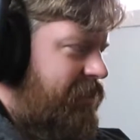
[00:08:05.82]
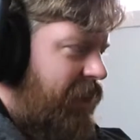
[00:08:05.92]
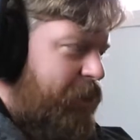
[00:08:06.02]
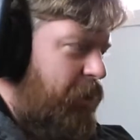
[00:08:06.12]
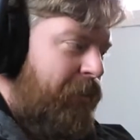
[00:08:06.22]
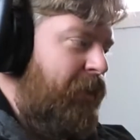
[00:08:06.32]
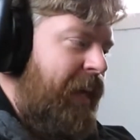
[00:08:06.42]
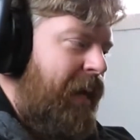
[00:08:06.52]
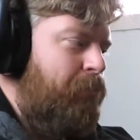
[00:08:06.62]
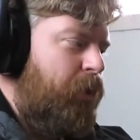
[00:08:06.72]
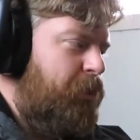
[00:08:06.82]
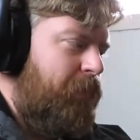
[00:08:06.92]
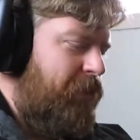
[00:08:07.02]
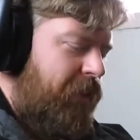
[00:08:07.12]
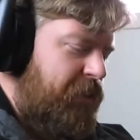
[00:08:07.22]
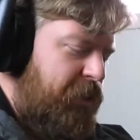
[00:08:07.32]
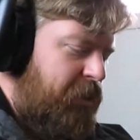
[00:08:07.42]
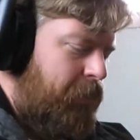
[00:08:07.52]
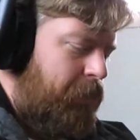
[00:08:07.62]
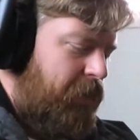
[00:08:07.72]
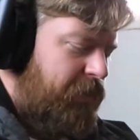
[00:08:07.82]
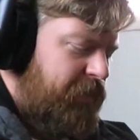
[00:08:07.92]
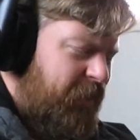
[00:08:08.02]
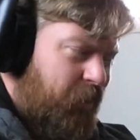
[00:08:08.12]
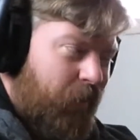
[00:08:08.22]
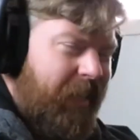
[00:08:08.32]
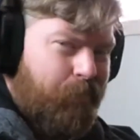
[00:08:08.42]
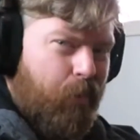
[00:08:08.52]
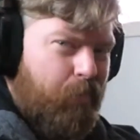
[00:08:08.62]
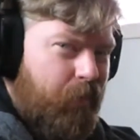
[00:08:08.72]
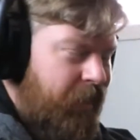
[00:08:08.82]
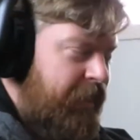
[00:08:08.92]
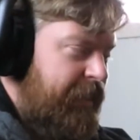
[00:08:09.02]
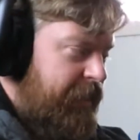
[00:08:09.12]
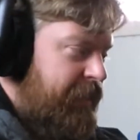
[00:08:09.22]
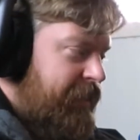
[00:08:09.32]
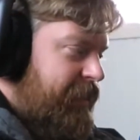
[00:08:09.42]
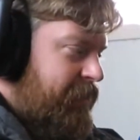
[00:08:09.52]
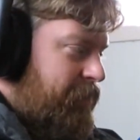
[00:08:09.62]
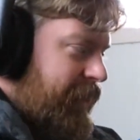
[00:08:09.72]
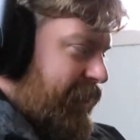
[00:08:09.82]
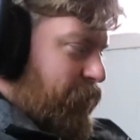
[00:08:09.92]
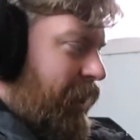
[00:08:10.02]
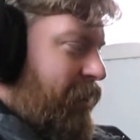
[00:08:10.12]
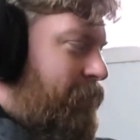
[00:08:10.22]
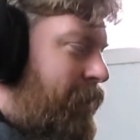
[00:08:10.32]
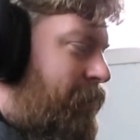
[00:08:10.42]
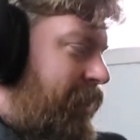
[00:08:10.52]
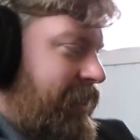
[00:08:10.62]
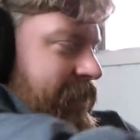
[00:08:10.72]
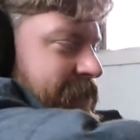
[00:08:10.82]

I couldn't even name which mythology to be got. It was Greek probably, but that's what I remember.